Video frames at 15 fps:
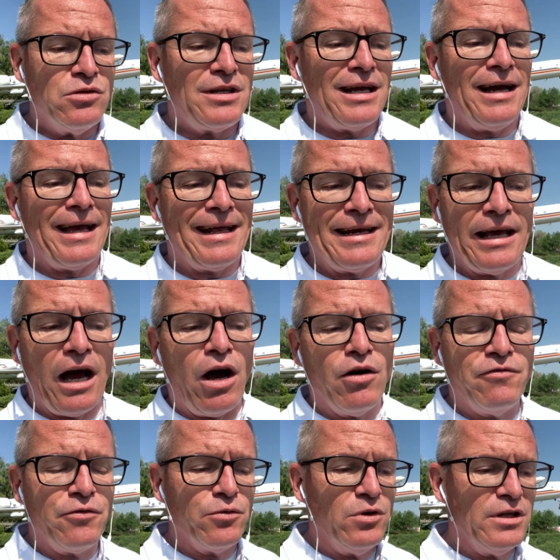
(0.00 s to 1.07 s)
they are anyhow
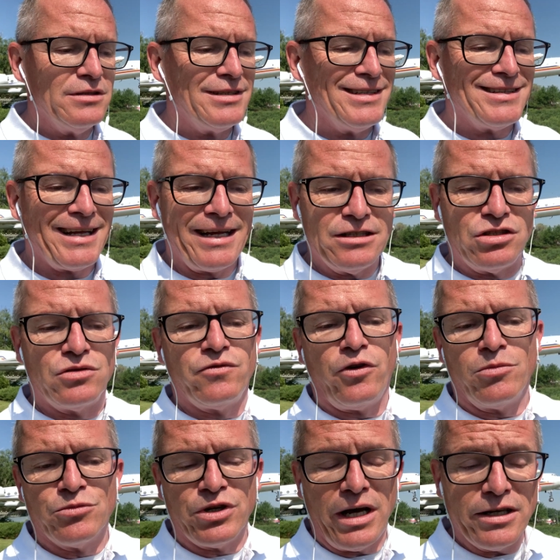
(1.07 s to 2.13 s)
fully detached
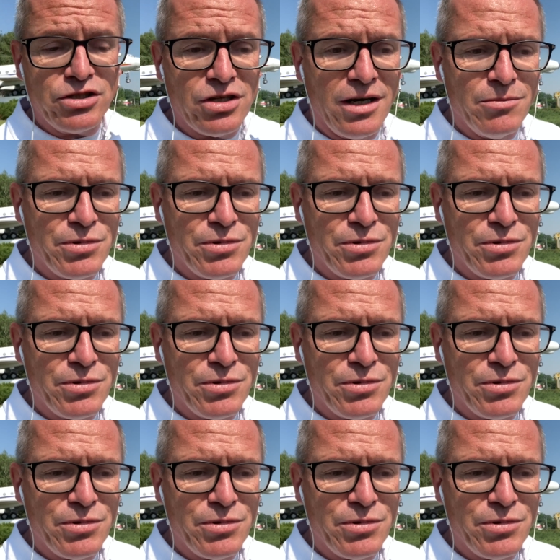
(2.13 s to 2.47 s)
from Russia,